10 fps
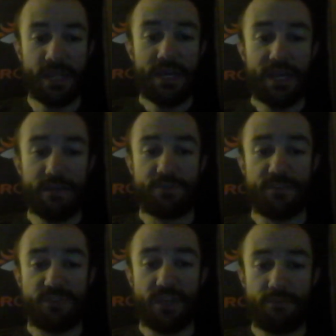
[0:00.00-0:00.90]
If
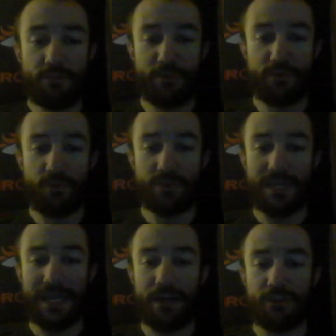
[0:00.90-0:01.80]
discovered before the
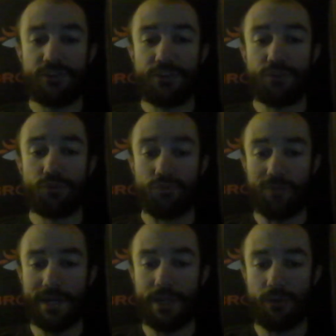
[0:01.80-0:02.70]
Galaxy News
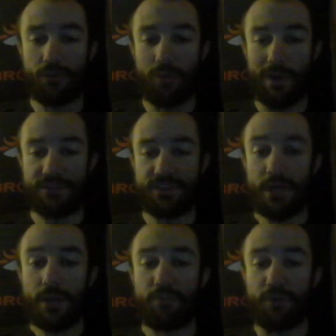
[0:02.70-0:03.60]
radio quest,
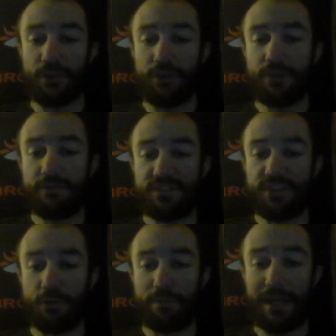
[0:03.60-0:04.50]
Brotherhood of
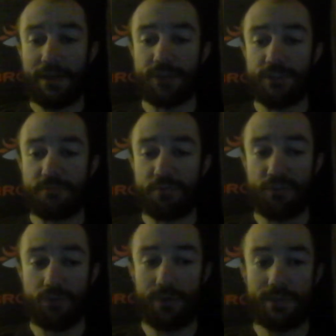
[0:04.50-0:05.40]
Steel paladins
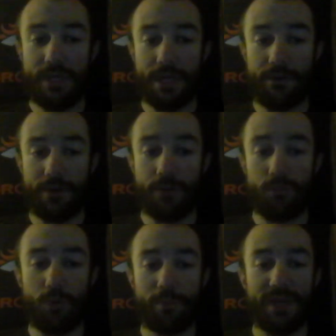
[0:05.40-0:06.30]
patrolling the area
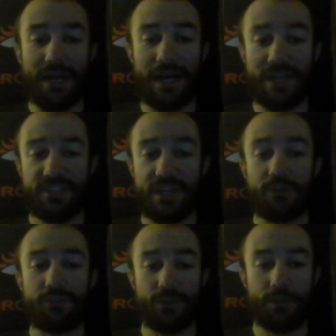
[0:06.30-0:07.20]
will be
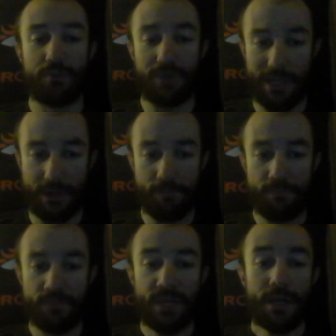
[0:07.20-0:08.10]
hostile to the player.
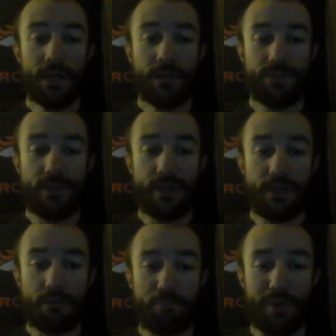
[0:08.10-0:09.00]

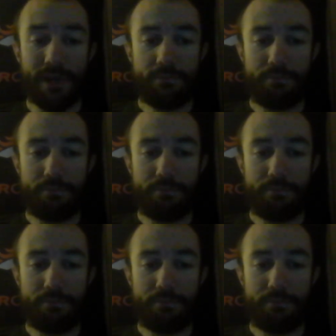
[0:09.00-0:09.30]
The button